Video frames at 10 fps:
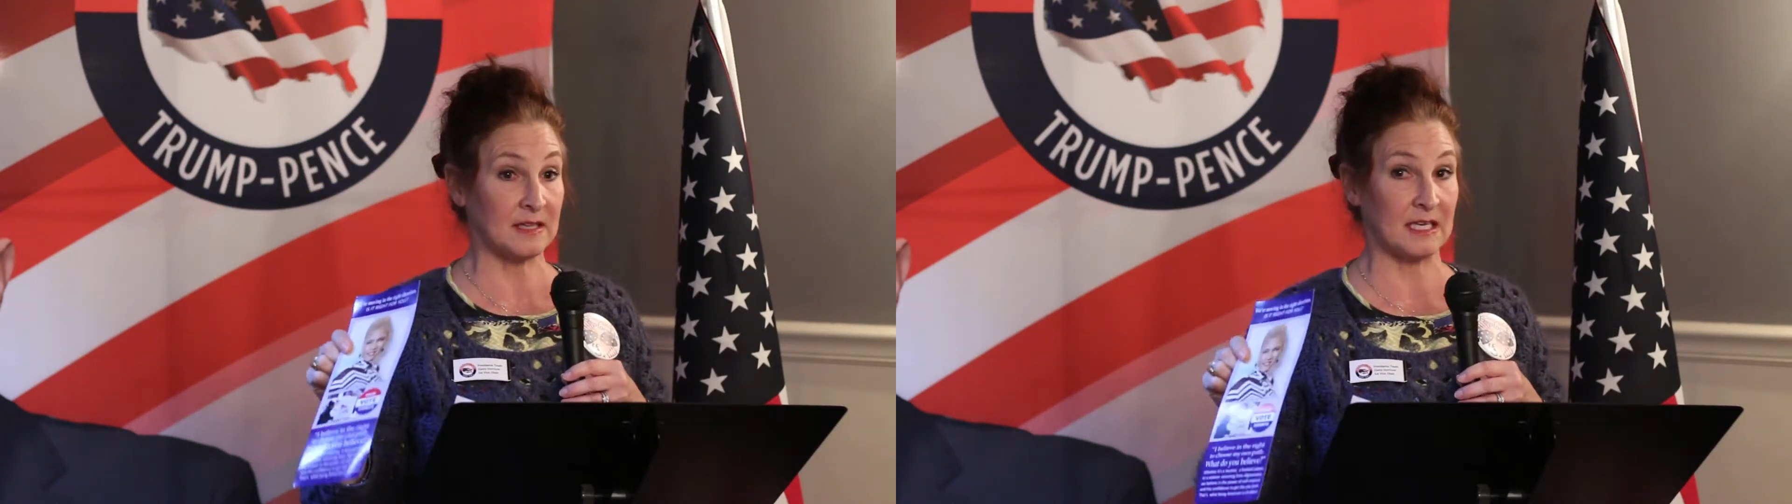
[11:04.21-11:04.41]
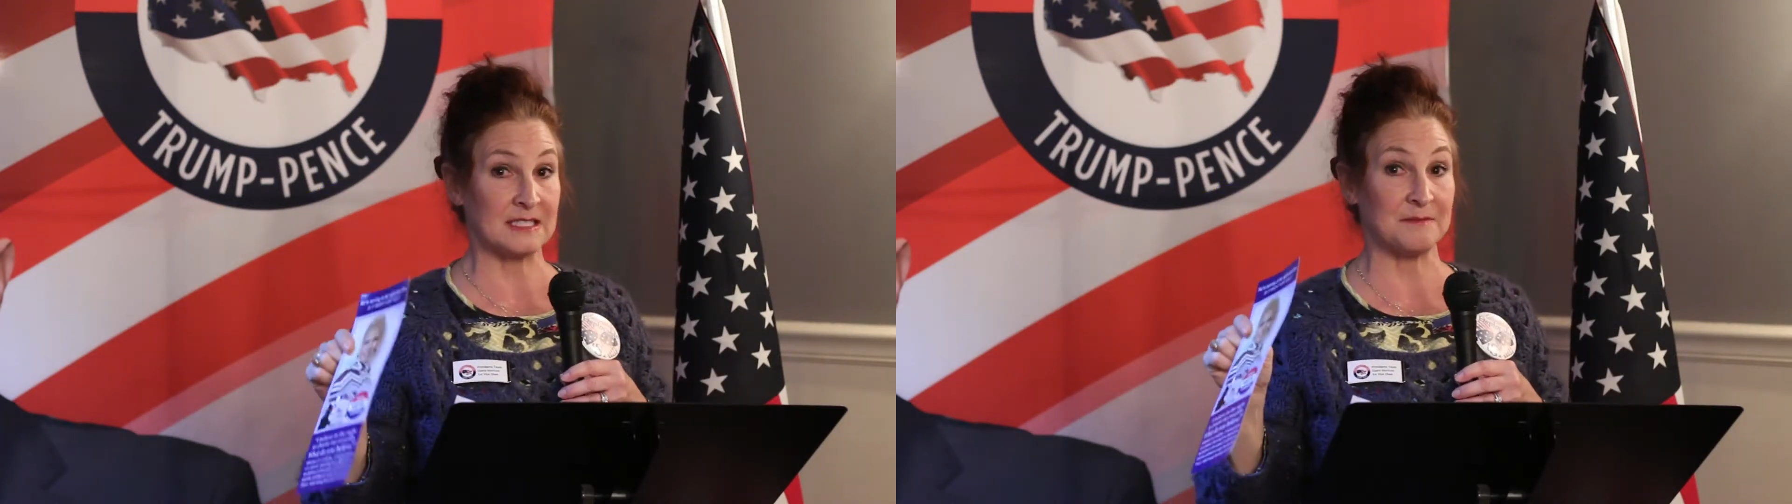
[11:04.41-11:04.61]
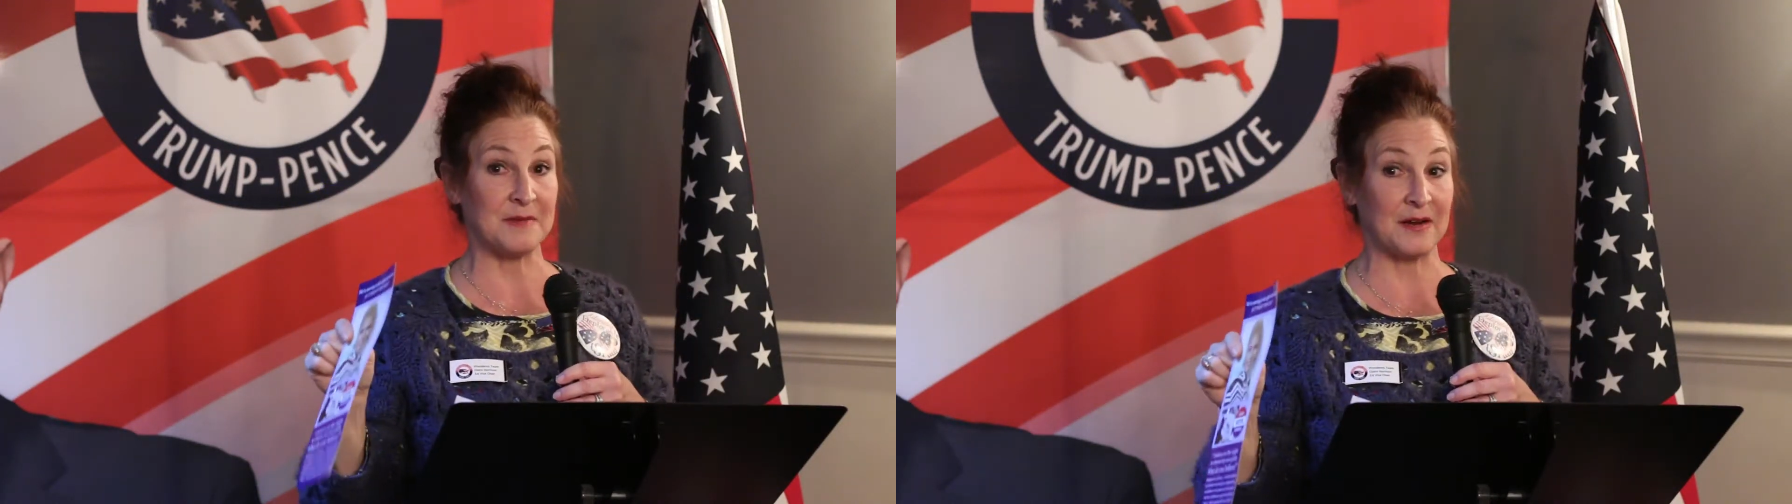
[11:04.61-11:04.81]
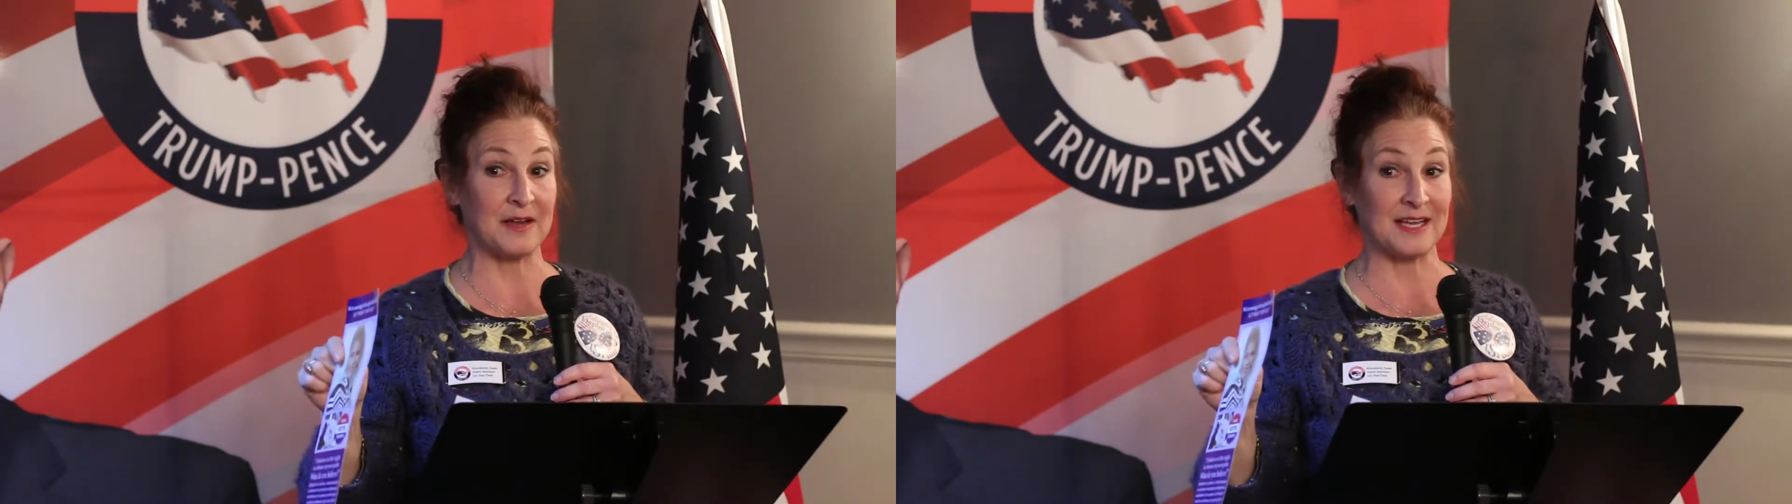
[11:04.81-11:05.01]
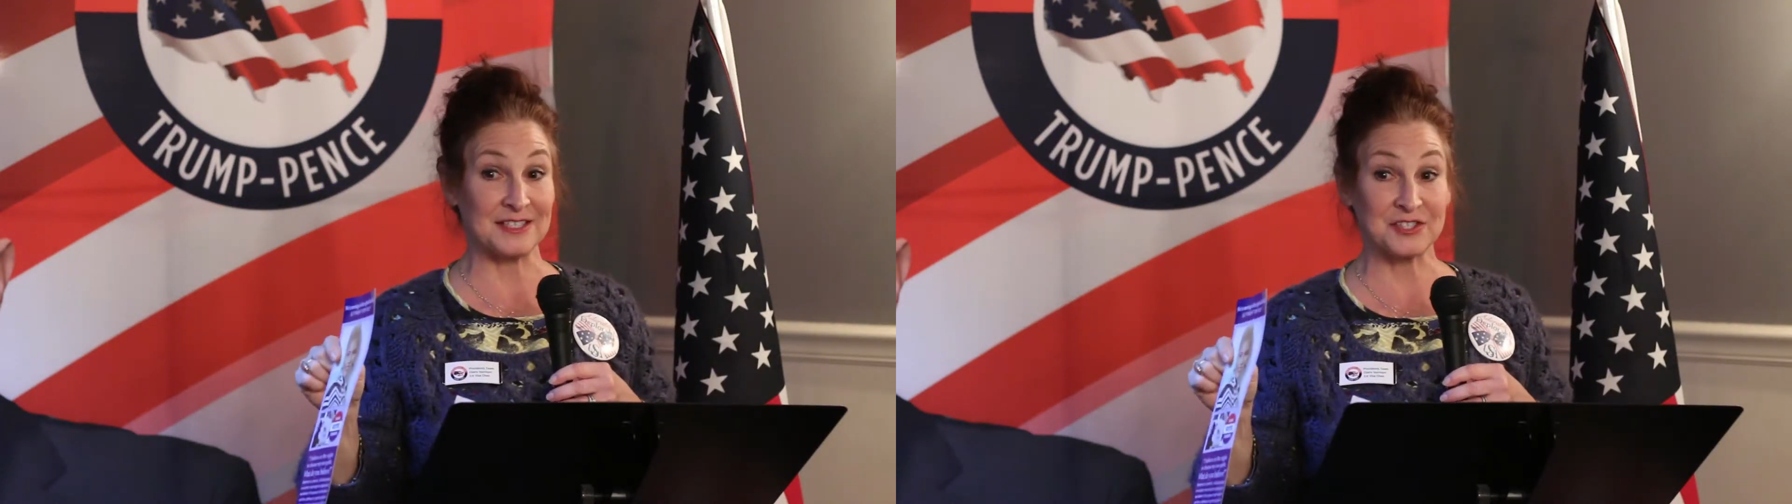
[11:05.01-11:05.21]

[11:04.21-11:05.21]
these in Marietta